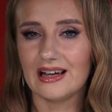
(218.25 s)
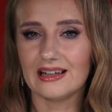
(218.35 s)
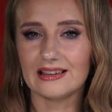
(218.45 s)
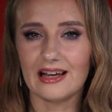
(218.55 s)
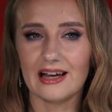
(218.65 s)

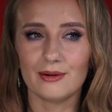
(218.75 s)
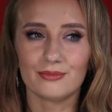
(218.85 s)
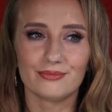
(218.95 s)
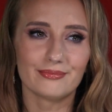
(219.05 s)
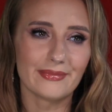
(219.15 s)
and I
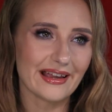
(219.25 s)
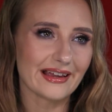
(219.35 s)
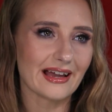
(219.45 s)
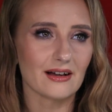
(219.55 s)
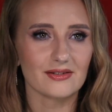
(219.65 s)
may
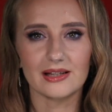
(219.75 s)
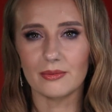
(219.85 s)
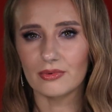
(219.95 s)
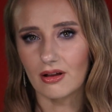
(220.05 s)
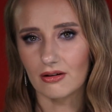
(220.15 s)
have
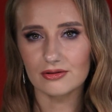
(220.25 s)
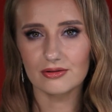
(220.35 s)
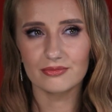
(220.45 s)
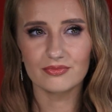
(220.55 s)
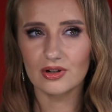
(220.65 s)
some
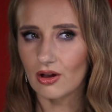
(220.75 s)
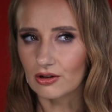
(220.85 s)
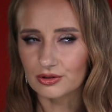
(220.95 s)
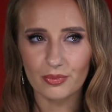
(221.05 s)
clogged